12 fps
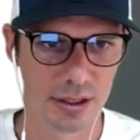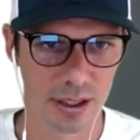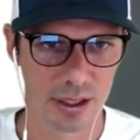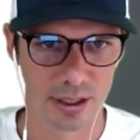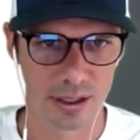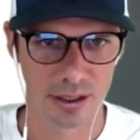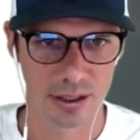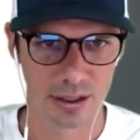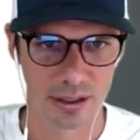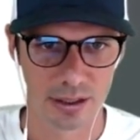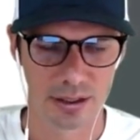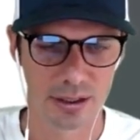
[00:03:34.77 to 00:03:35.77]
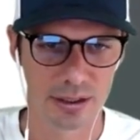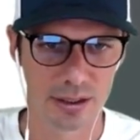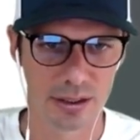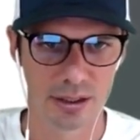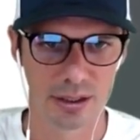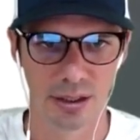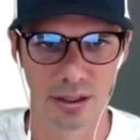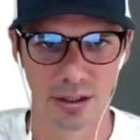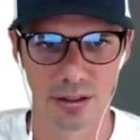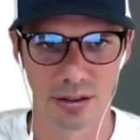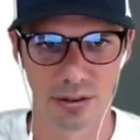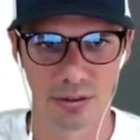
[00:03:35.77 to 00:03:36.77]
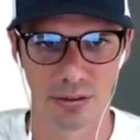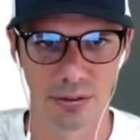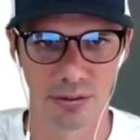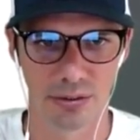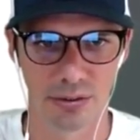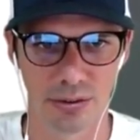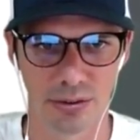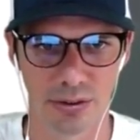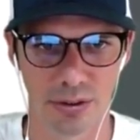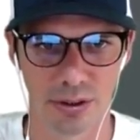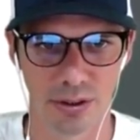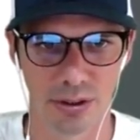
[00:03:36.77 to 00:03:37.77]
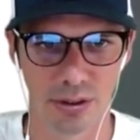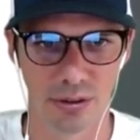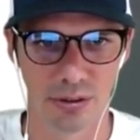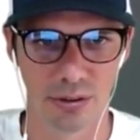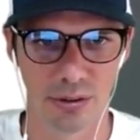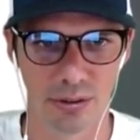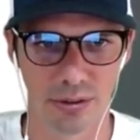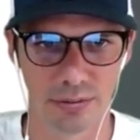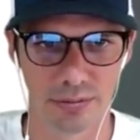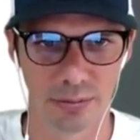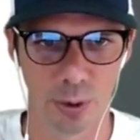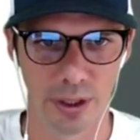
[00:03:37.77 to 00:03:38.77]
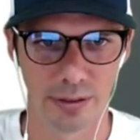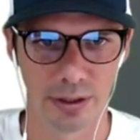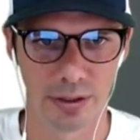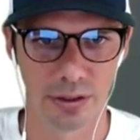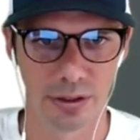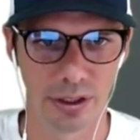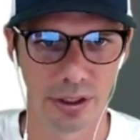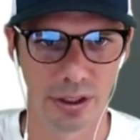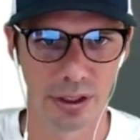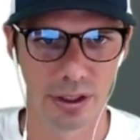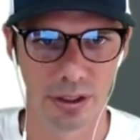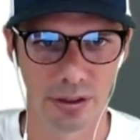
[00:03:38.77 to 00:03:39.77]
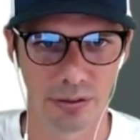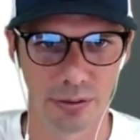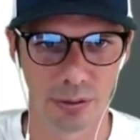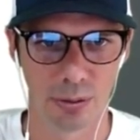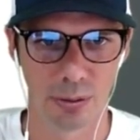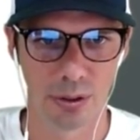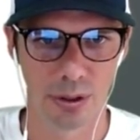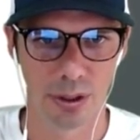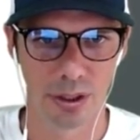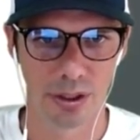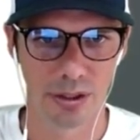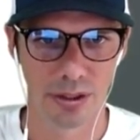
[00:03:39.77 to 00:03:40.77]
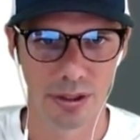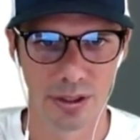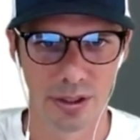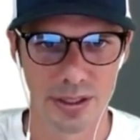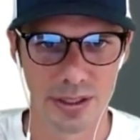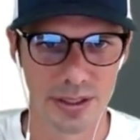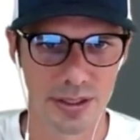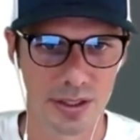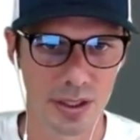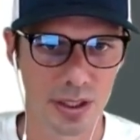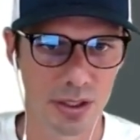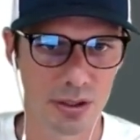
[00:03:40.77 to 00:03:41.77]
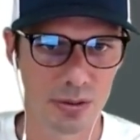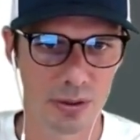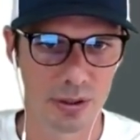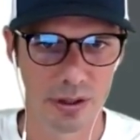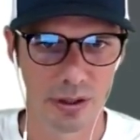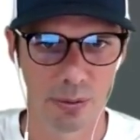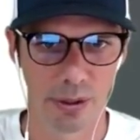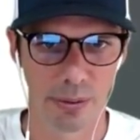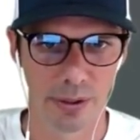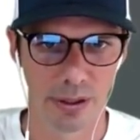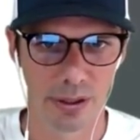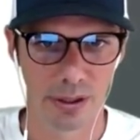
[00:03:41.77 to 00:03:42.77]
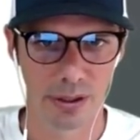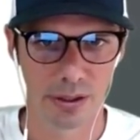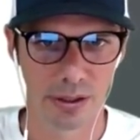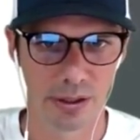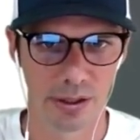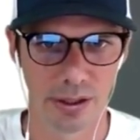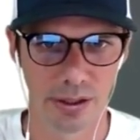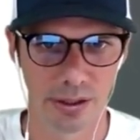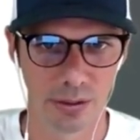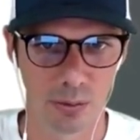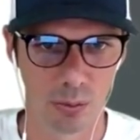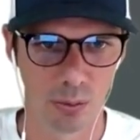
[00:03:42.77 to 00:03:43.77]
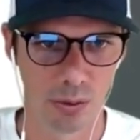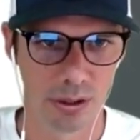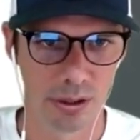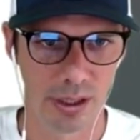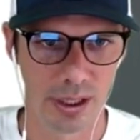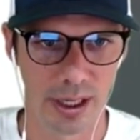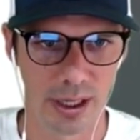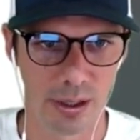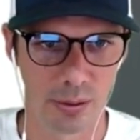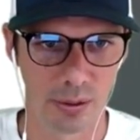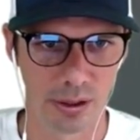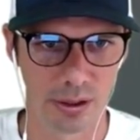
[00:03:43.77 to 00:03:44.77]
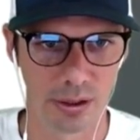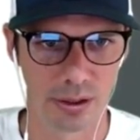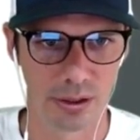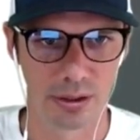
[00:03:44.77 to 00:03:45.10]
hi, don't, or whatever, looking forward to seeing you on the webinar in 1 hour.